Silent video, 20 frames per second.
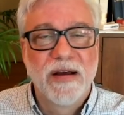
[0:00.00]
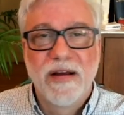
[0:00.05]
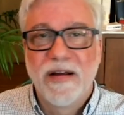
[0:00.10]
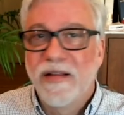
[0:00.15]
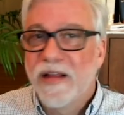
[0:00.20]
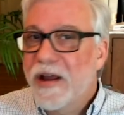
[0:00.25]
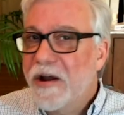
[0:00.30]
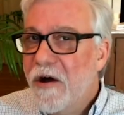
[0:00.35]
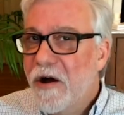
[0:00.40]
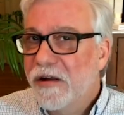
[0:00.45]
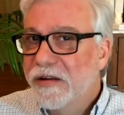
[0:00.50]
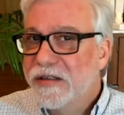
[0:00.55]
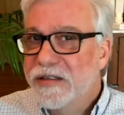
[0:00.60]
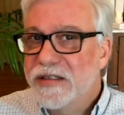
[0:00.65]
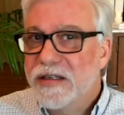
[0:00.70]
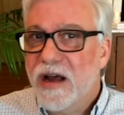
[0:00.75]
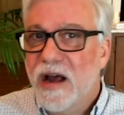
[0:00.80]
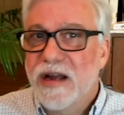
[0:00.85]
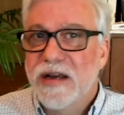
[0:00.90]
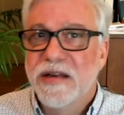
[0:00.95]
Like all
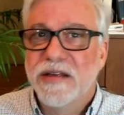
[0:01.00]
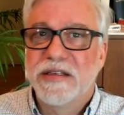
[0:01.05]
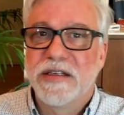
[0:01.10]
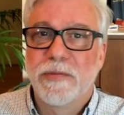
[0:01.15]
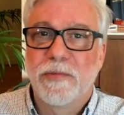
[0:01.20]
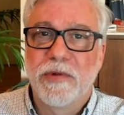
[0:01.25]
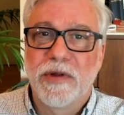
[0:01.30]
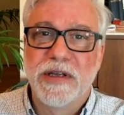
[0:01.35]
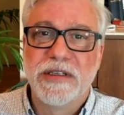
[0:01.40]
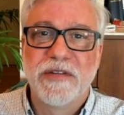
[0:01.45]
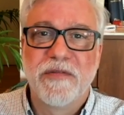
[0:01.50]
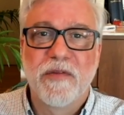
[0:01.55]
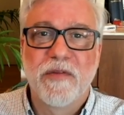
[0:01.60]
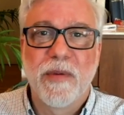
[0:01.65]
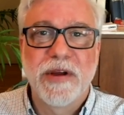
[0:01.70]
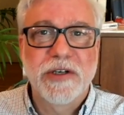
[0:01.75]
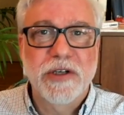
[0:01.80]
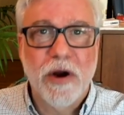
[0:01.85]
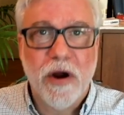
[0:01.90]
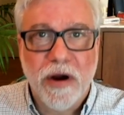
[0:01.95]
design disciplines,
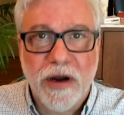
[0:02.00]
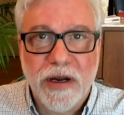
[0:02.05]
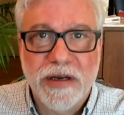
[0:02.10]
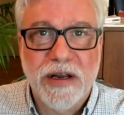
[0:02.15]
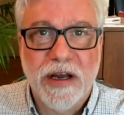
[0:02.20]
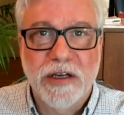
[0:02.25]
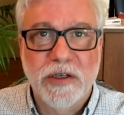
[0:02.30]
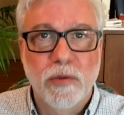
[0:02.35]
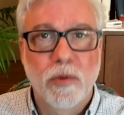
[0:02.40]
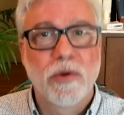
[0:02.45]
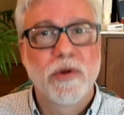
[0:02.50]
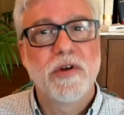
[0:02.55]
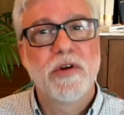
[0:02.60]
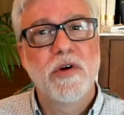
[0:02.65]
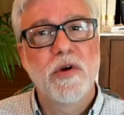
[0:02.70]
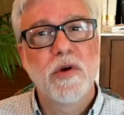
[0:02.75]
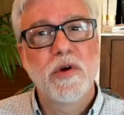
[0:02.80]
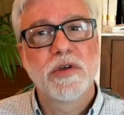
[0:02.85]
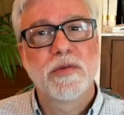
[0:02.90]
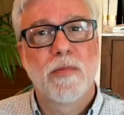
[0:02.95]
information architects will
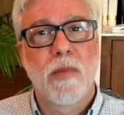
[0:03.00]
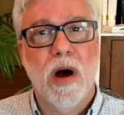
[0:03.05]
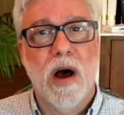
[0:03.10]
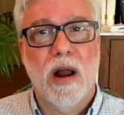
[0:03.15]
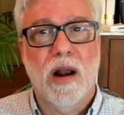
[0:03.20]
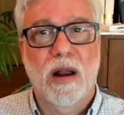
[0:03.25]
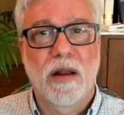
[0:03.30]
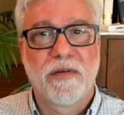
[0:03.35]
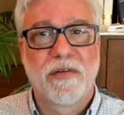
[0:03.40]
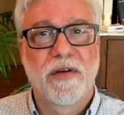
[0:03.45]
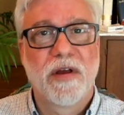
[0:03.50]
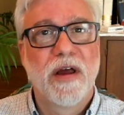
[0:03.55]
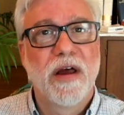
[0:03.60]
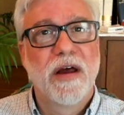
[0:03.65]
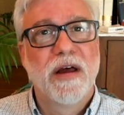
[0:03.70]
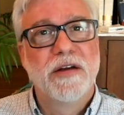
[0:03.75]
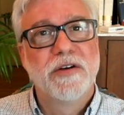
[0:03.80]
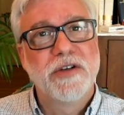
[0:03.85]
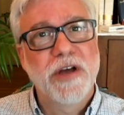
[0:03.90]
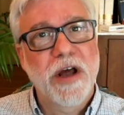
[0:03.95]
use models
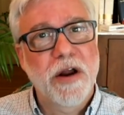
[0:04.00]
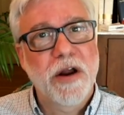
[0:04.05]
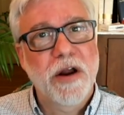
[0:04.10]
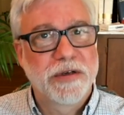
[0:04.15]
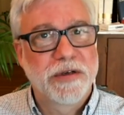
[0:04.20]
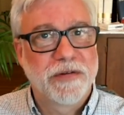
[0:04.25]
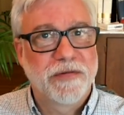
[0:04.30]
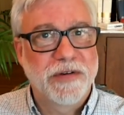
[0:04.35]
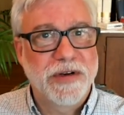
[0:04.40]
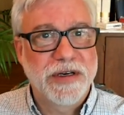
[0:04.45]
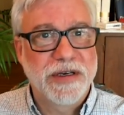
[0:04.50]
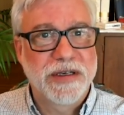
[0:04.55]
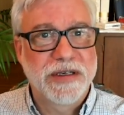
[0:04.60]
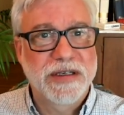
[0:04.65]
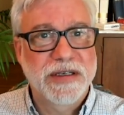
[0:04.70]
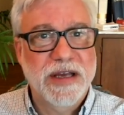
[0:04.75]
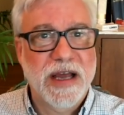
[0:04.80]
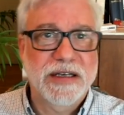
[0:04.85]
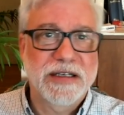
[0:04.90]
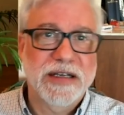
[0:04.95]
generatively to
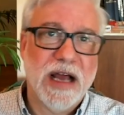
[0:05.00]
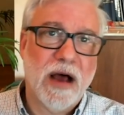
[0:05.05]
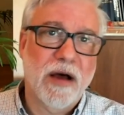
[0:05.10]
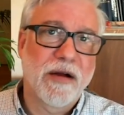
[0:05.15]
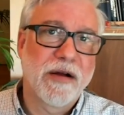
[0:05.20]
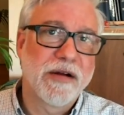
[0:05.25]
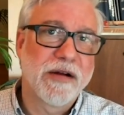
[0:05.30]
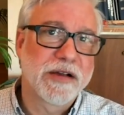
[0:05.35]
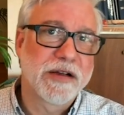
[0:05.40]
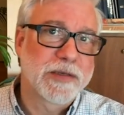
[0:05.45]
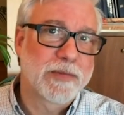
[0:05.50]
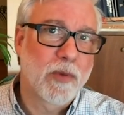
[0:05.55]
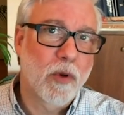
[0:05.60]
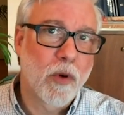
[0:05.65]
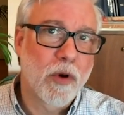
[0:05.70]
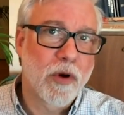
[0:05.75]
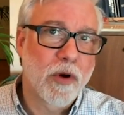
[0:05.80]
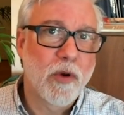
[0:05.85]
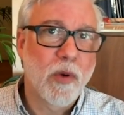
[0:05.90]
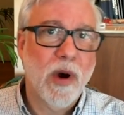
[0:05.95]
sketch out and
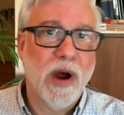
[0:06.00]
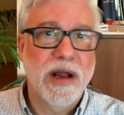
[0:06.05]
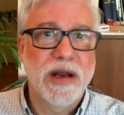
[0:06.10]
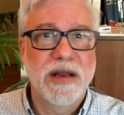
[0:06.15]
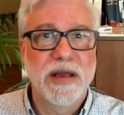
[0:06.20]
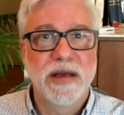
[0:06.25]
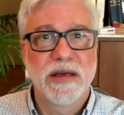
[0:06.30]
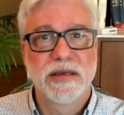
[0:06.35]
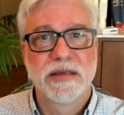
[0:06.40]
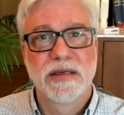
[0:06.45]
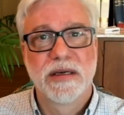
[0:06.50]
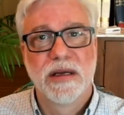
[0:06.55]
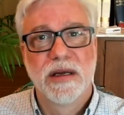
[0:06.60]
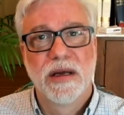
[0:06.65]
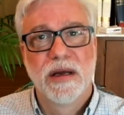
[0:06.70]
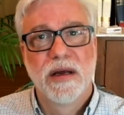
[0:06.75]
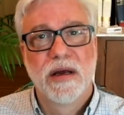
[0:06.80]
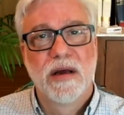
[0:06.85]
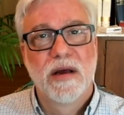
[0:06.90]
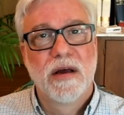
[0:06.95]
explore new ideas.
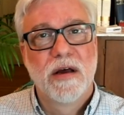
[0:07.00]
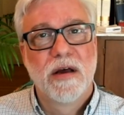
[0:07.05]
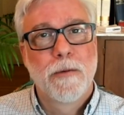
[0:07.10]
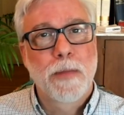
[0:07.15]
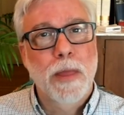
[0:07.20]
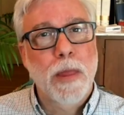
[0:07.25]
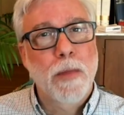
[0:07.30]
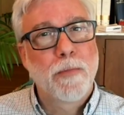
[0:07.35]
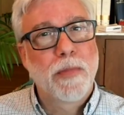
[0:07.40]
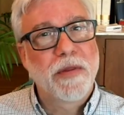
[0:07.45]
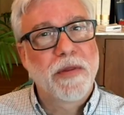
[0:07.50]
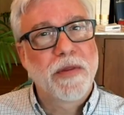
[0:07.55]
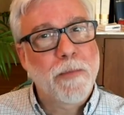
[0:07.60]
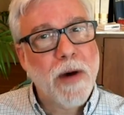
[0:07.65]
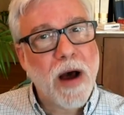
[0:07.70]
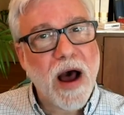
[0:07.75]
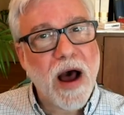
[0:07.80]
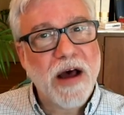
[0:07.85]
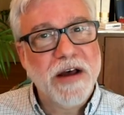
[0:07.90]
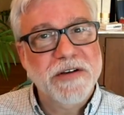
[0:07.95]
But the
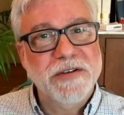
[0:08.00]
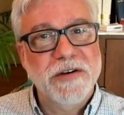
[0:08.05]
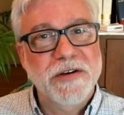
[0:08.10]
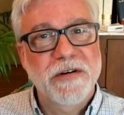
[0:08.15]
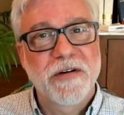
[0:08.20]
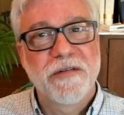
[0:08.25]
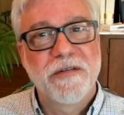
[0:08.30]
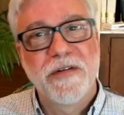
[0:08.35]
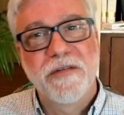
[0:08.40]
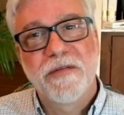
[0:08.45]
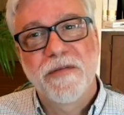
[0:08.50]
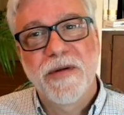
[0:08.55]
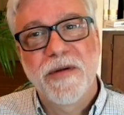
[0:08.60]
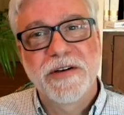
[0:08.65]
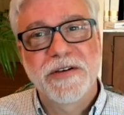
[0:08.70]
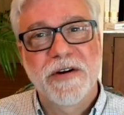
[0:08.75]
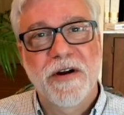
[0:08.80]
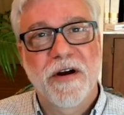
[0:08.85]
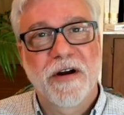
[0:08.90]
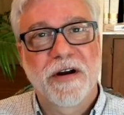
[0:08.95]
posture of
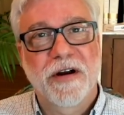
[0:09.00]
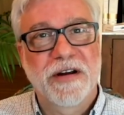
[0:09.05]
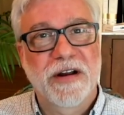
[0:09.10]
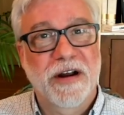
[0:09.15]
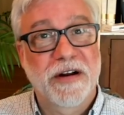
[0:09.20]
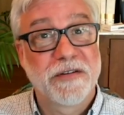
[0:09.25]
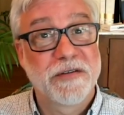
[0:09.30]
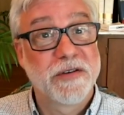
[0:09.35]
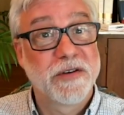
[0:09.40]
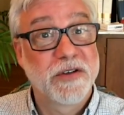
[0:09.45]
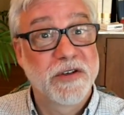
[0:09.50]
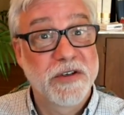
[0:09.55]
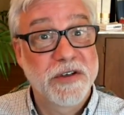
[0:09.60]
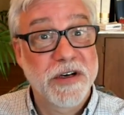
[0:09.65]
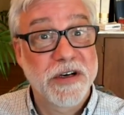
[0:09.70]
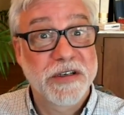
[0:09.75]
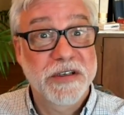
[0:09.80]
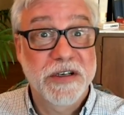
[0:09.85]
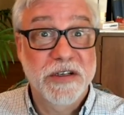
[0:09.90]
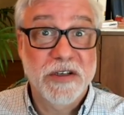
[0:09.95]
information architecture is
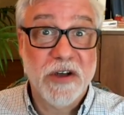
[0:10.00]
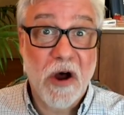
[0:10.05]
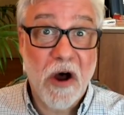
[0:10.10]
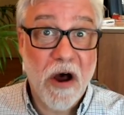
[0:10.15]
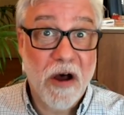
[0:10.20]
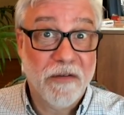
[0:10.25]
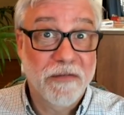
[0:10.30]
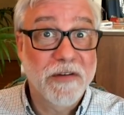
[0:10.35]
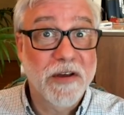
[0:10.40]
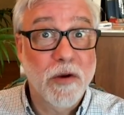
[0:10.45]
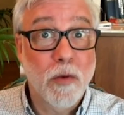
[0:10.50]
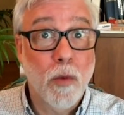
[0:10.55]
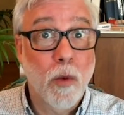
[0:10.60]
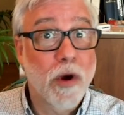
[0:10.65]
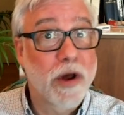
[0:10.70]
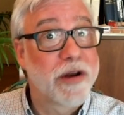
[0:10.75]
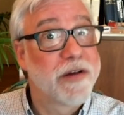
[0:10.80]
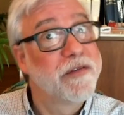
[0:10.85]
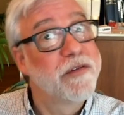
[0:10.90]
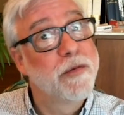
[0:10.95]
just as often
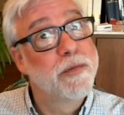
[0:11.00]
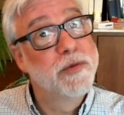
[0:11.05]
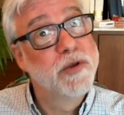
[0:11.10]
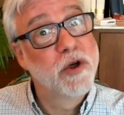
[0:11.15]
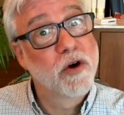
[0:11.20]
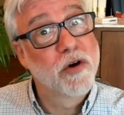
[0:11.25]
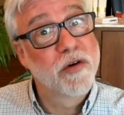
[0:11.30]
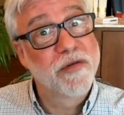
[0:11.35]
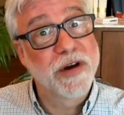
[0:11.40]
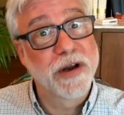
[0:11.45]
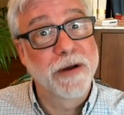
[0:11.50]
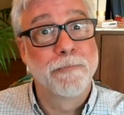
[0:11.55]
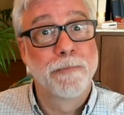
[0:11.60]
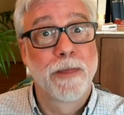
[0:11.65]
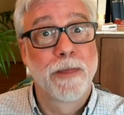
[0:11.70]
one of observing.